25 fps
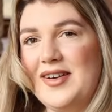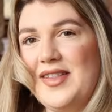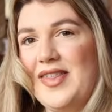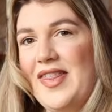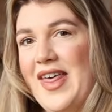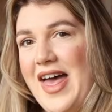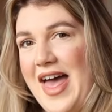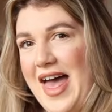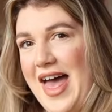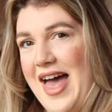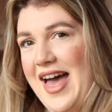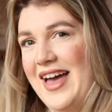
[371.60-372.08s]

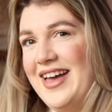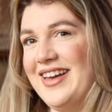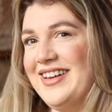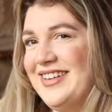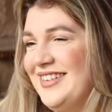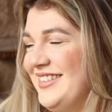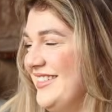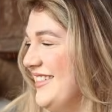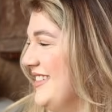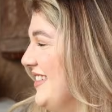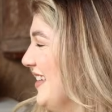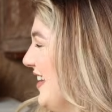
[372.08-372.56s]
there.
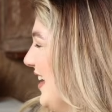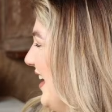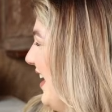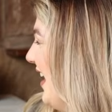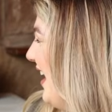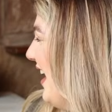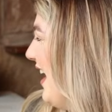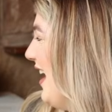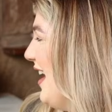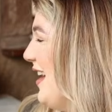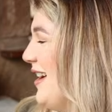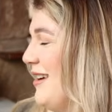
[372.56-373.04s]

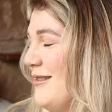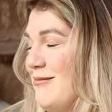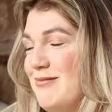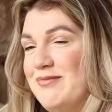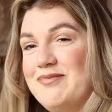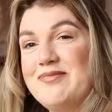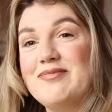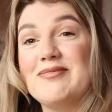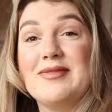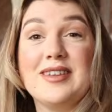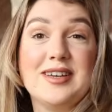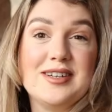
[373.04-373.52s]

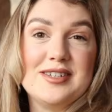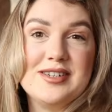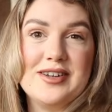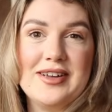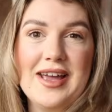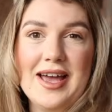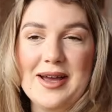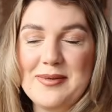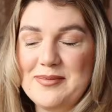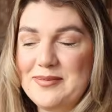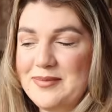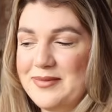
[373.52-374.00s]
So
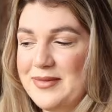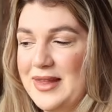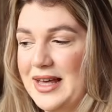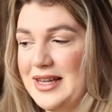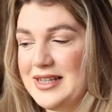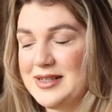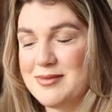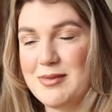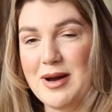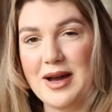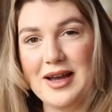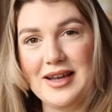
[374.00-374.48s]
yeah,
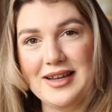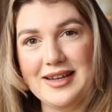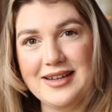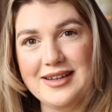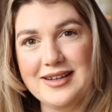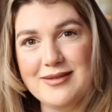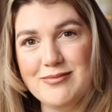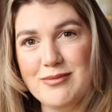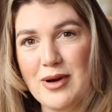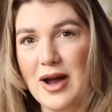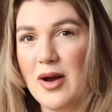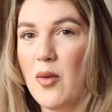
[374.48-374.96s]
that's
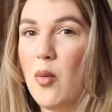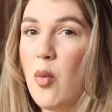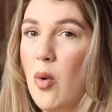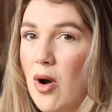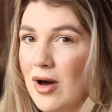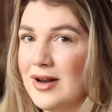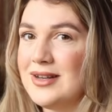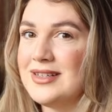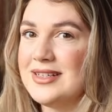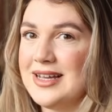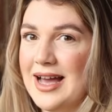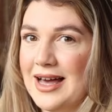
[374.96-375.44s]
my
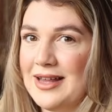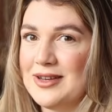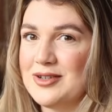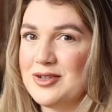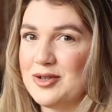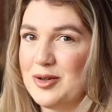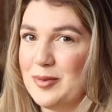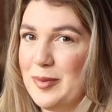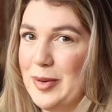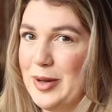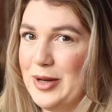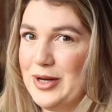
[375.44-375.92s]
one
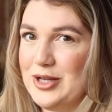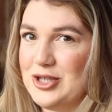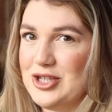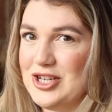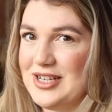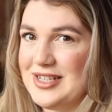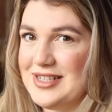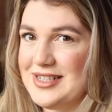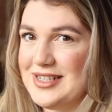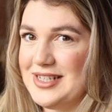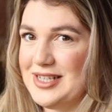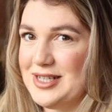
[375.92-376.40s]
candle
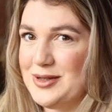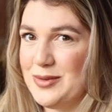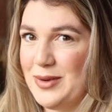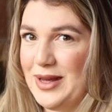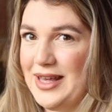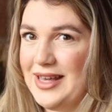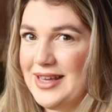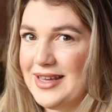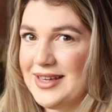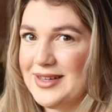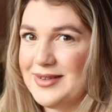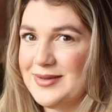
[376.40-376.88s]
purchase this
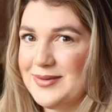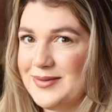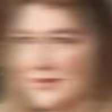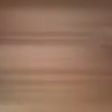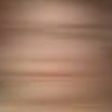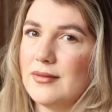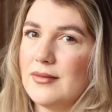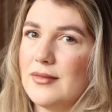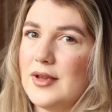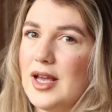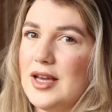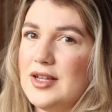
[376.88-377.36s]
week.
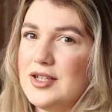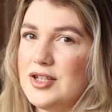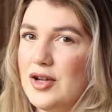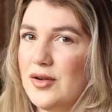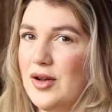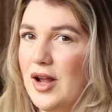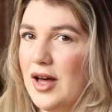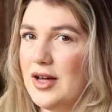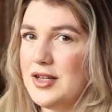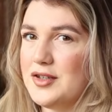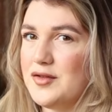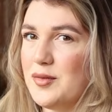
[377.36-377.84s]
So
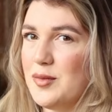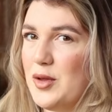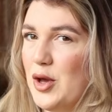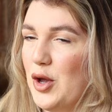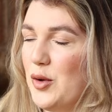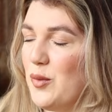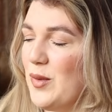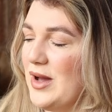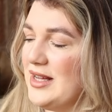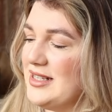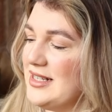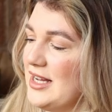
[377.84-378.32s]
last from the
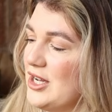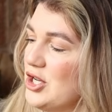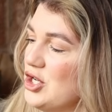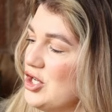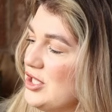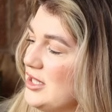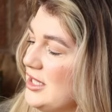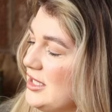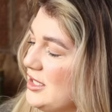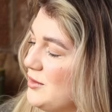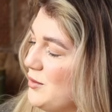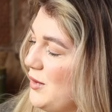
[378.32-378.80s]
homeware
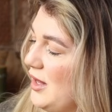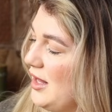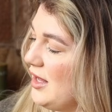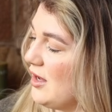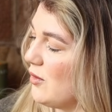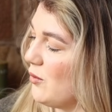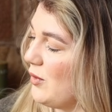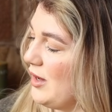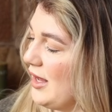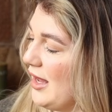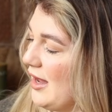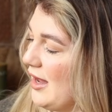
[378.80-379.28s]
section this week, we